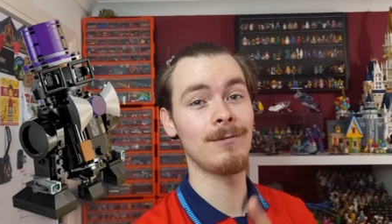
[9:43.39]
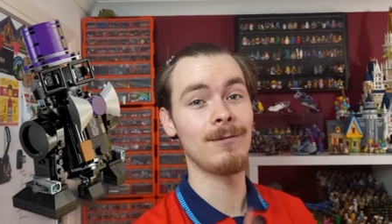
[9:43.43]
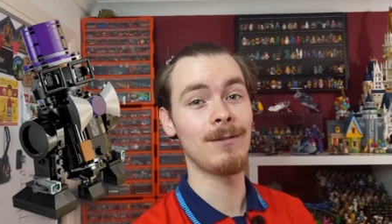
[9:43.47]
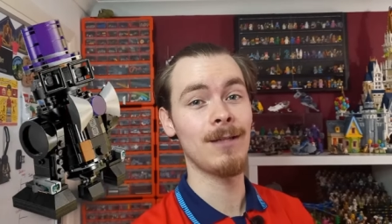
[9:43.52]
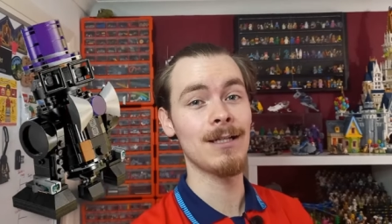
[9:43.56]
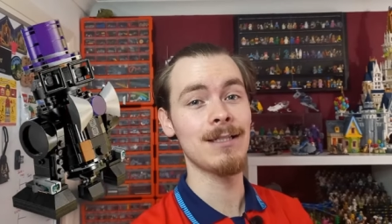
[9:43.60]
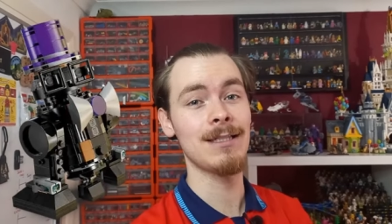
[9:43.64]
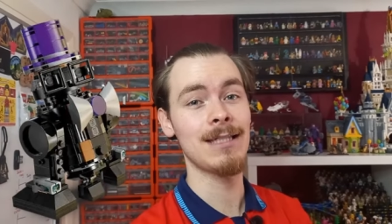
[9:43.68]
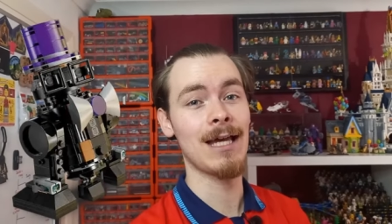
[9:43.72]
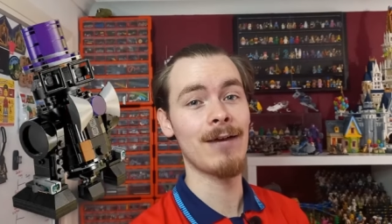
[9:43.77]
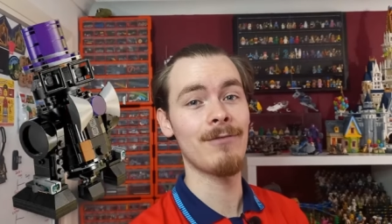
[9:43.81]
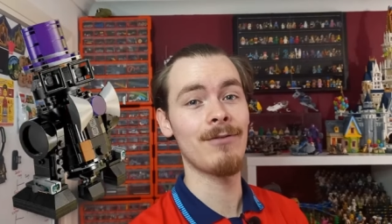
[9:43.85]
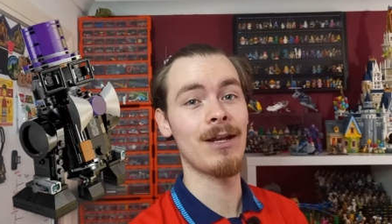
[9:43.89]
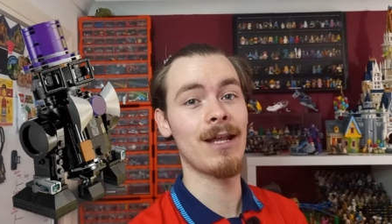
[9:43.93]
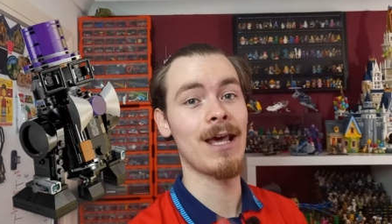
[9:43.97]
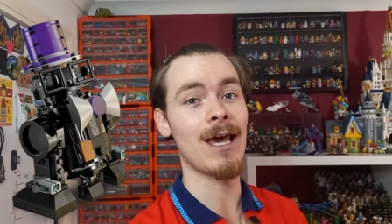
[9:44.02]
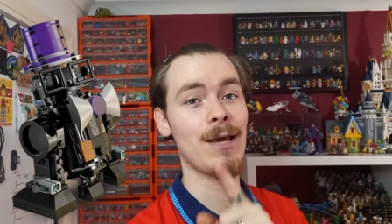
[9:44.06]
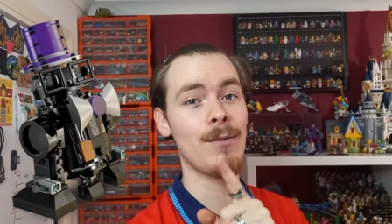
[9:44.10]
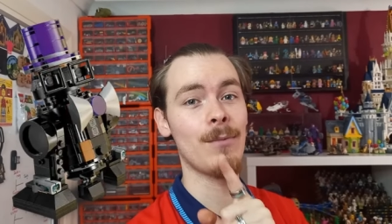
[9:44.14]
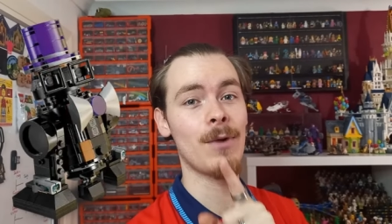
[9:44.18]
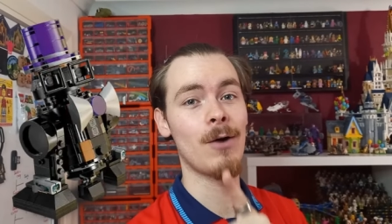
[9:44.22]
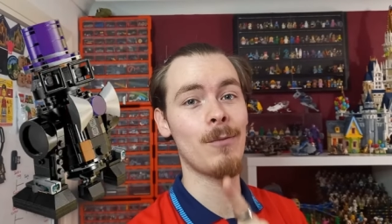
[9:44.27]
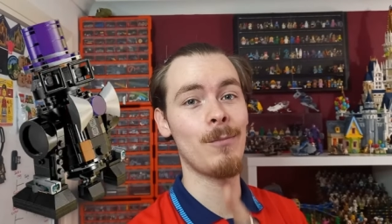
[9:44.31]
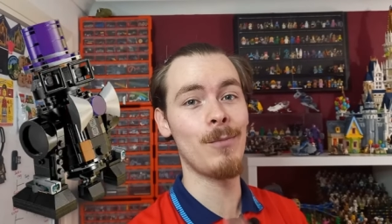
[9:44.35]
does have a
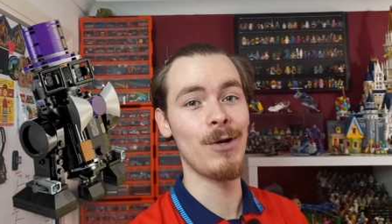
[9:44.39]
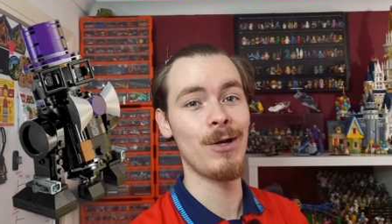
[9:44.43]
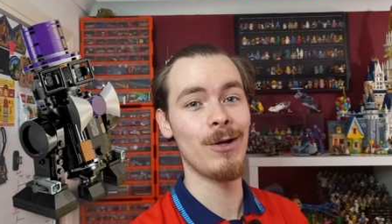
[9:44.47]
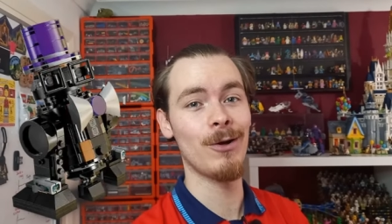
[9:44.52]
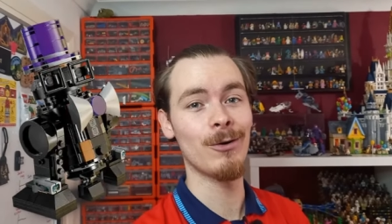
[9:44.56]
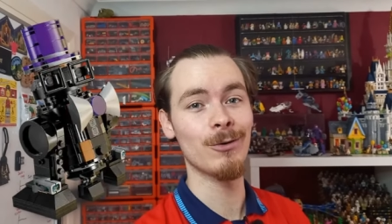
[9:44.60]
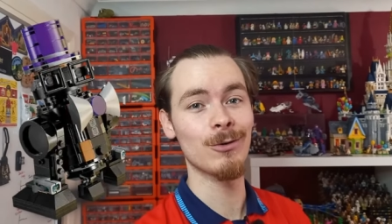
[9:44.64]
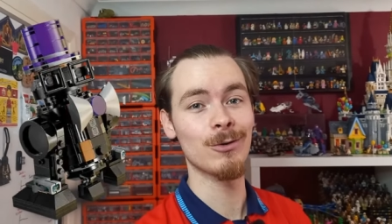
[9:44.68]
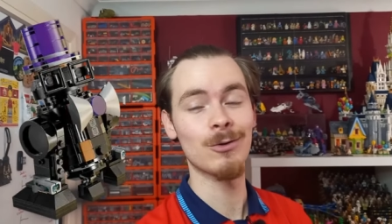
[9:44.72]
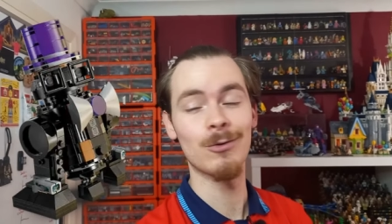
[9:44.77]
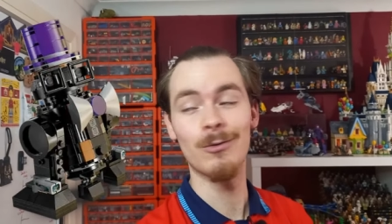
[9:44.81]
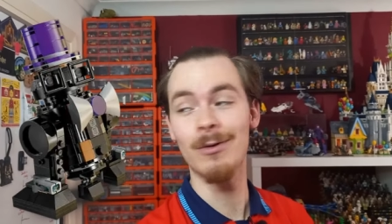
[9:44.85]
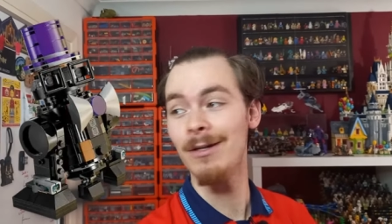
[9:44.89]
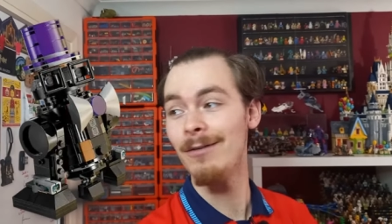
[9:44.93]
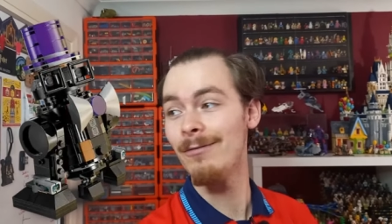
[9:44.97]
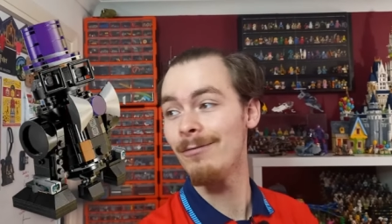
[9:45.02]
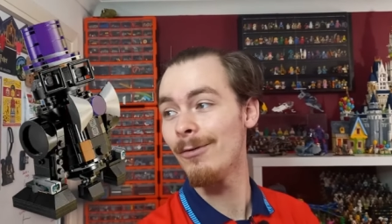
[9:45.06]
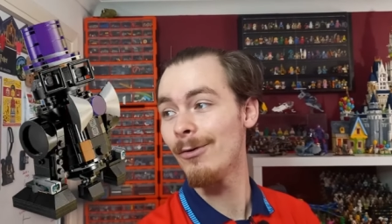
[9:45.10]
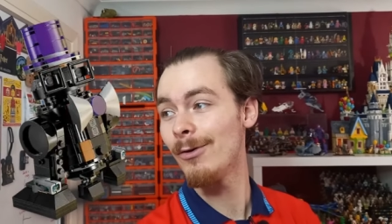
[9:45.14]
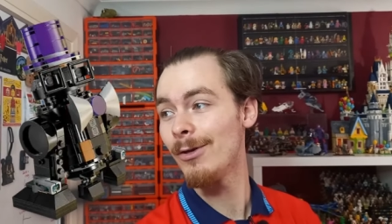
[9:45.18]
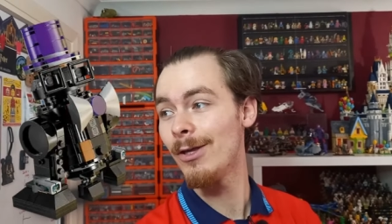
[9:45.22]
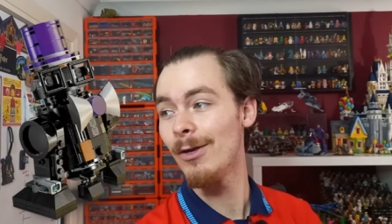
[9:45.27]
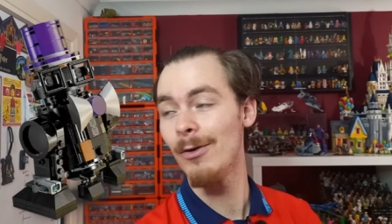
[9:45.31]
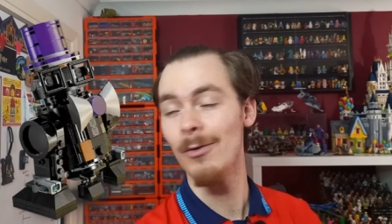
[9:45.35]
name, I'll put it on screen
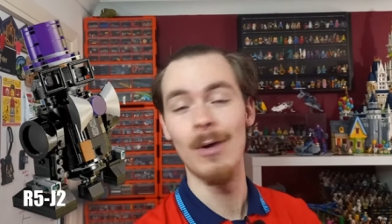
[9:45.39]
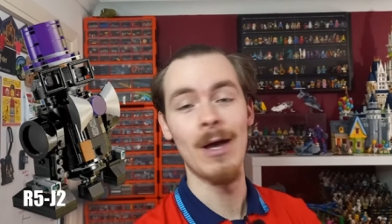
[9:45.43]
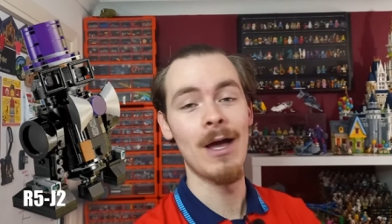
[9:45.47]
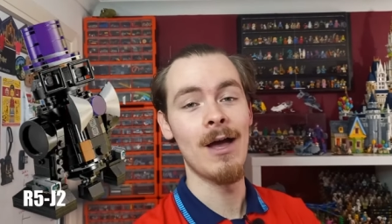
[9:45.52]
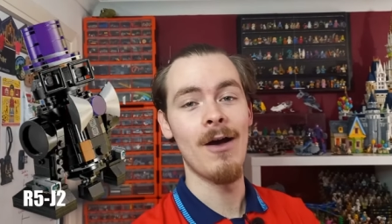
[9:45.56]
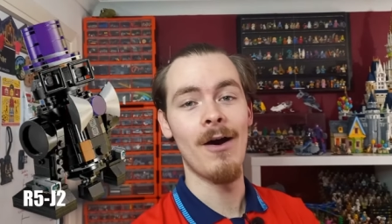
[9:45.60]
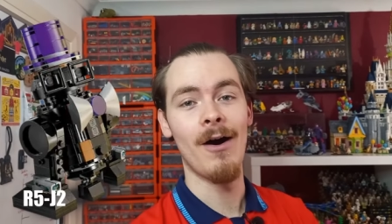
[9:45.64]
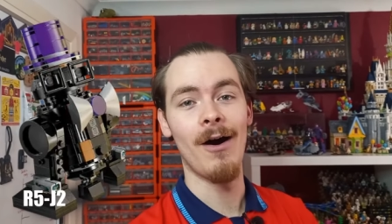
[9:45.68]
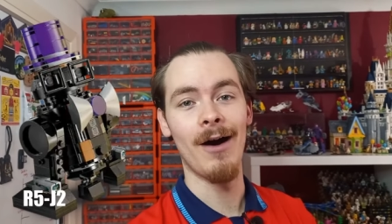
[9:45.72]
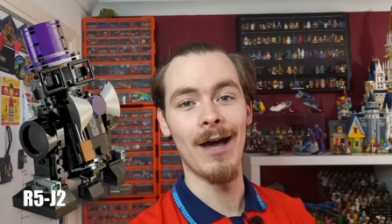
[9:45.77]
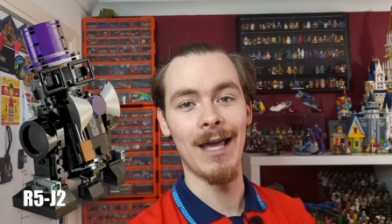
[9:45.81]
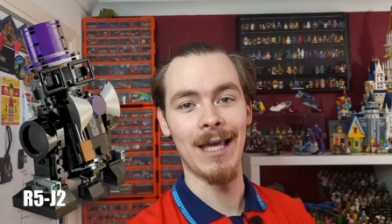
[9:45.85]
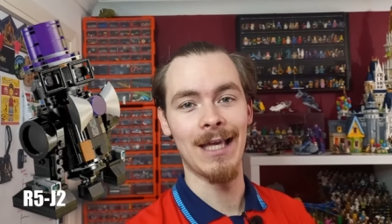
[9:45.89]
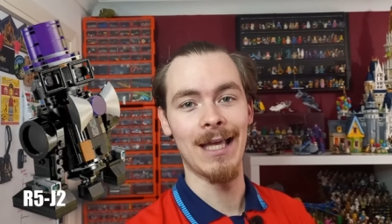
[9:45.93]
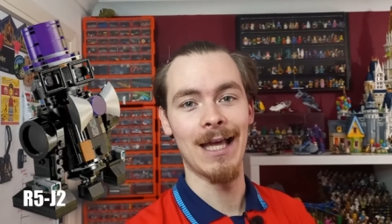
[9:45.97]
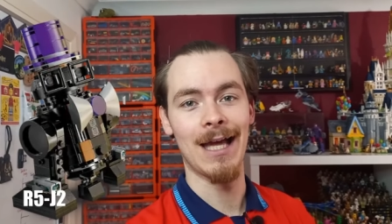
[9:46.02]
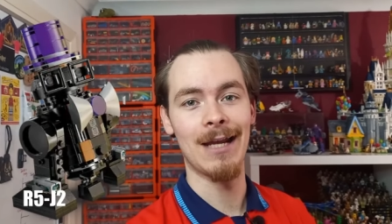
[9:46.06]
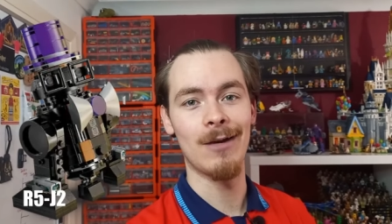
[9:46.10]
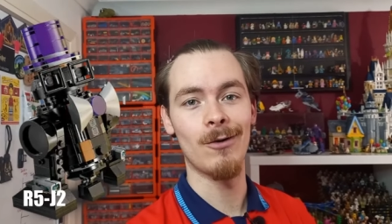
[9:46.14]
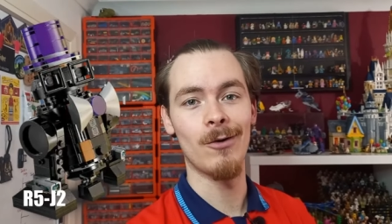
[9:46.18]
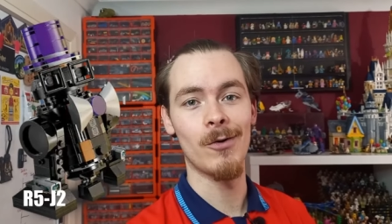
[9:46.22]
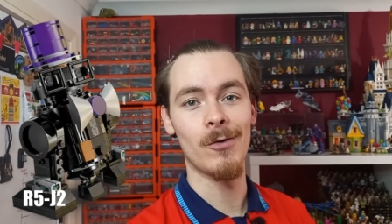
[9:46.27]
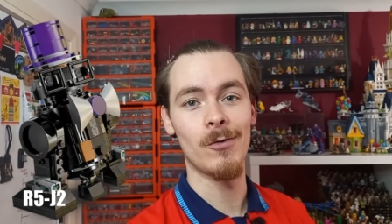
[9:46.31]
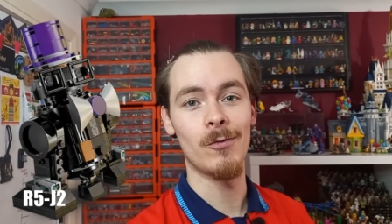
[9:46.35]
for you, I
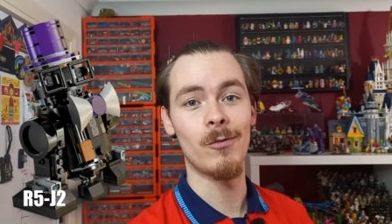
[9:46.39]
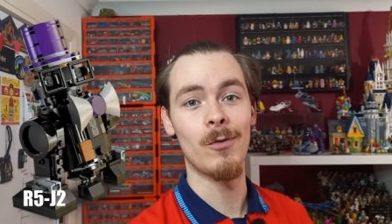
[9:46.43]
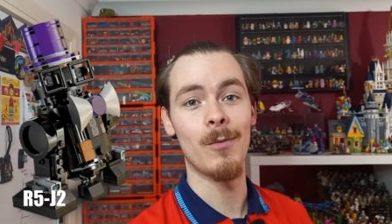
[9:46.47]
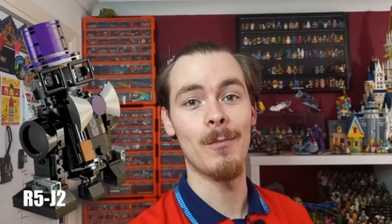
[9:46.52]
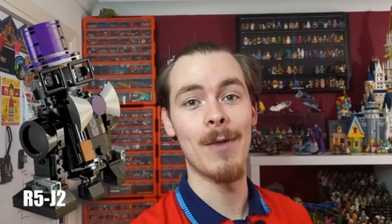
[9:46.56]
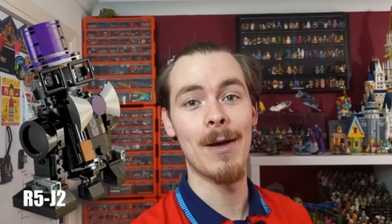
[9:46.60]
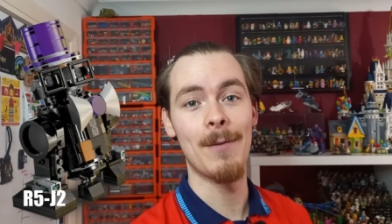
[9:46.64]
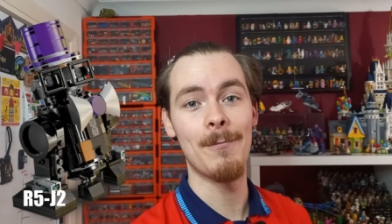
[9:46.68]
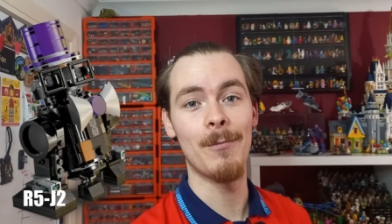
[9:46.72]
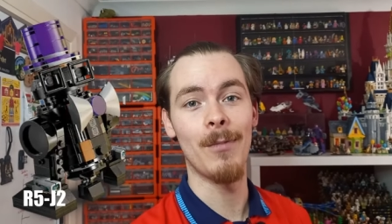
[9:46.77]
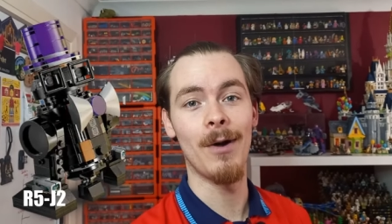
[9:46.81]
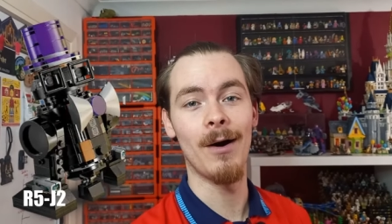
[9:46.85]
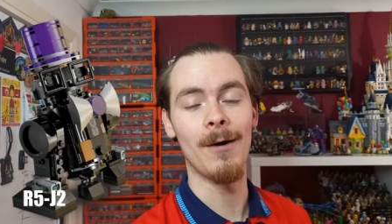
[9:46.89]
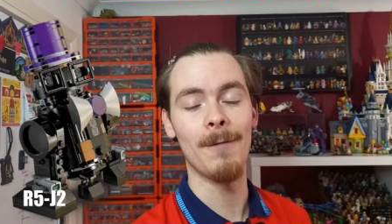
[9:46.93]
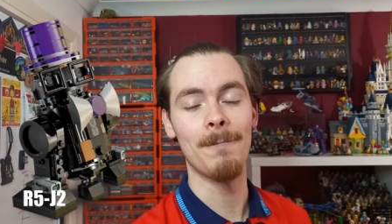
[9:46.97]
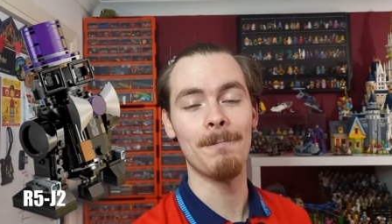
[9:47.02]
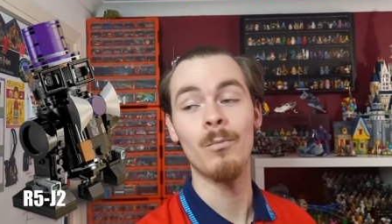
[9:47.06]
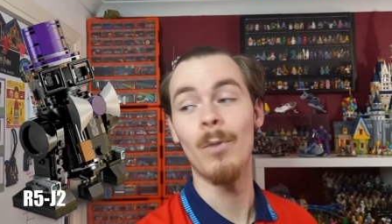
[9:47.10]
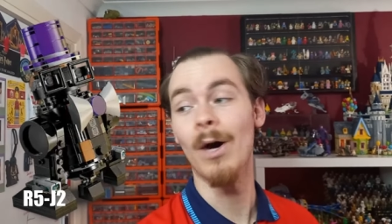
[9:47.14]
cannot remember.